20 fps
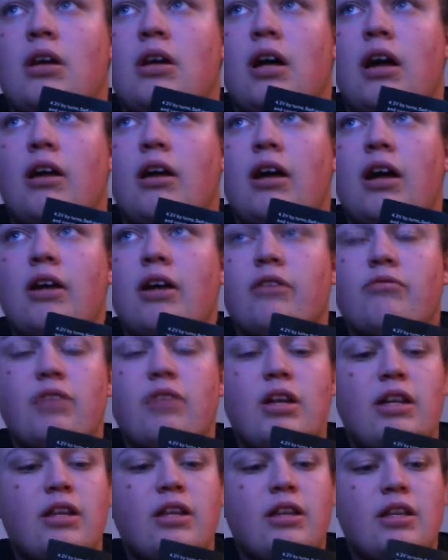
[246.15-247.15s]
I had a
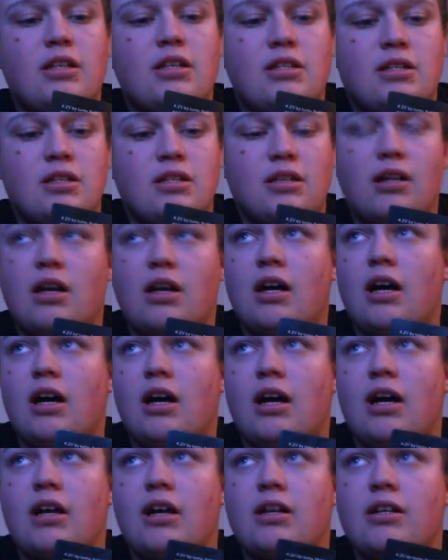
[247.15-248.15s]
read of this
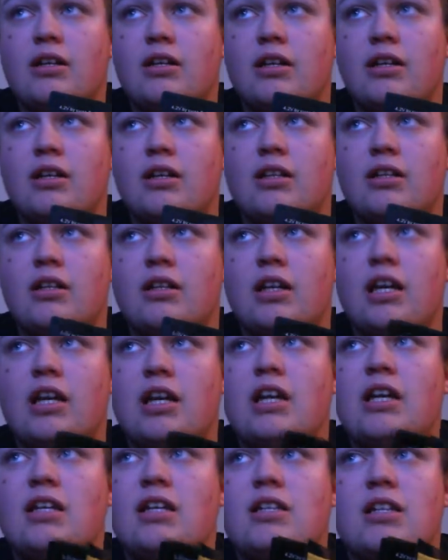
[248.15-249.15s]
and it's
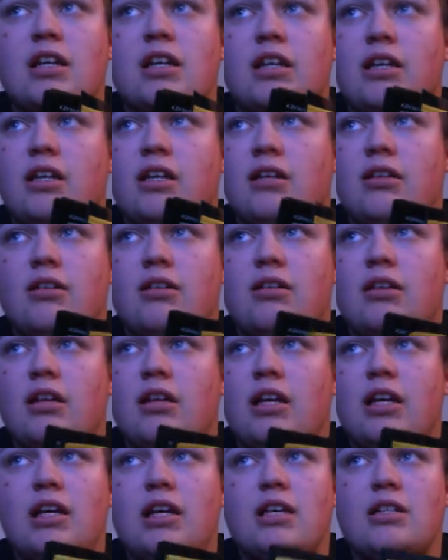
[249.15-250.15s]
easily
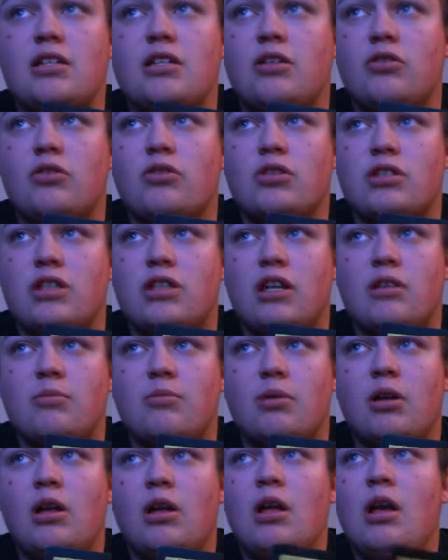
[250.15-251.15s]

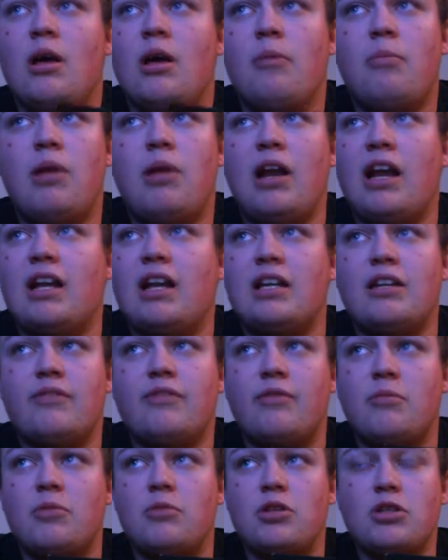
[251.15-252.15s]
understandable. Plenty
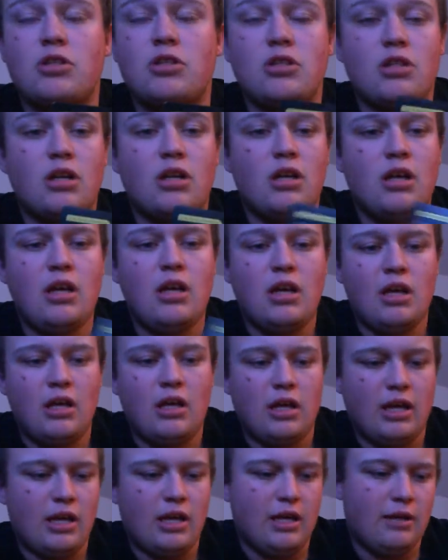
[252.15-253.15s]
of images,
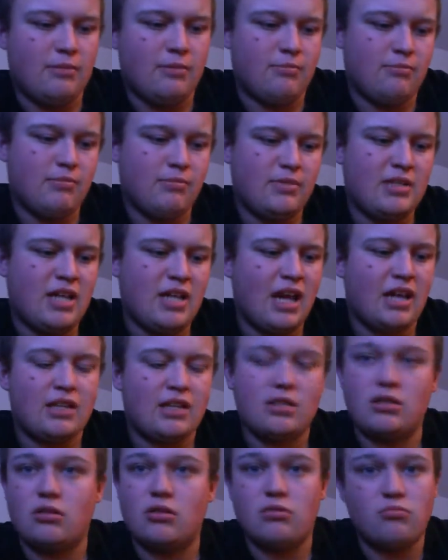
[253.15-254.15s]

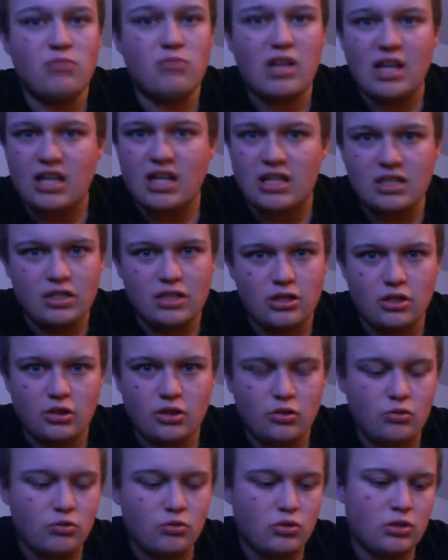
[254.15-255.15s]
text is easy to
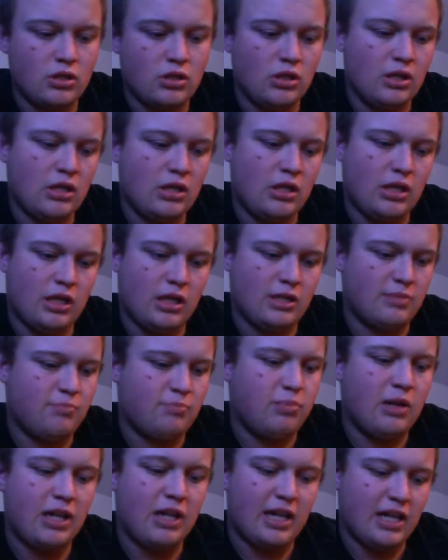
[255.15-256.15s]
use, it's
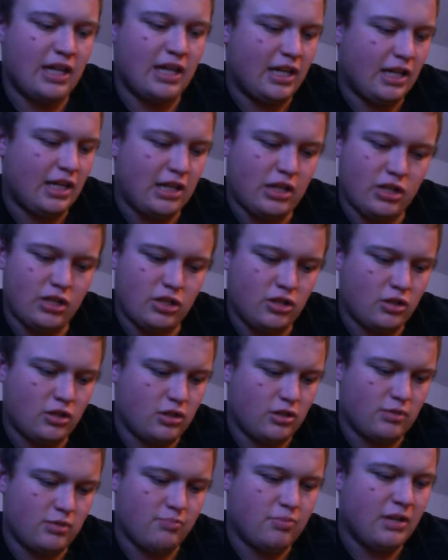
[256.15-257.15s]
plain English,
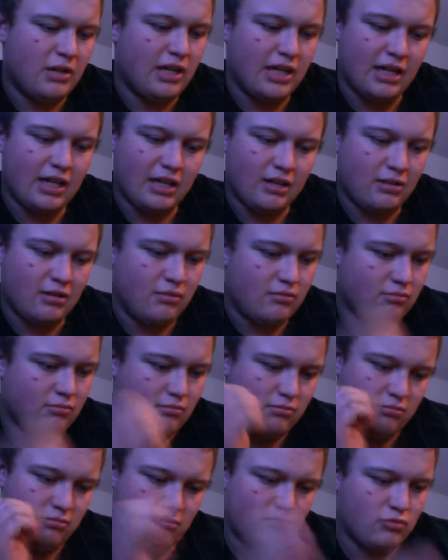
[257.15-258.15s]
plain,
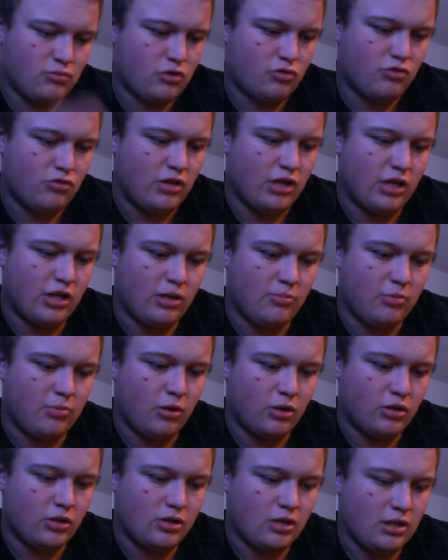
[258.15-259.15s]
straight to the
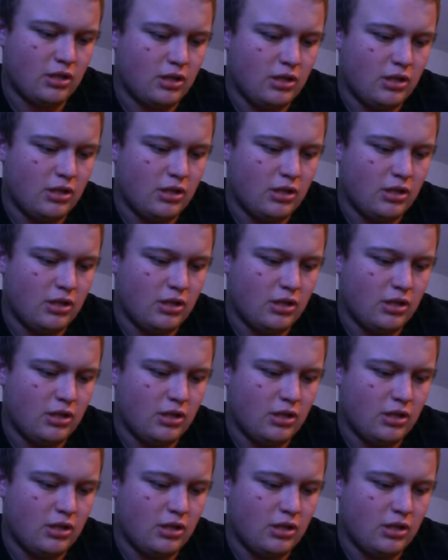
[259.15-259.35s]
point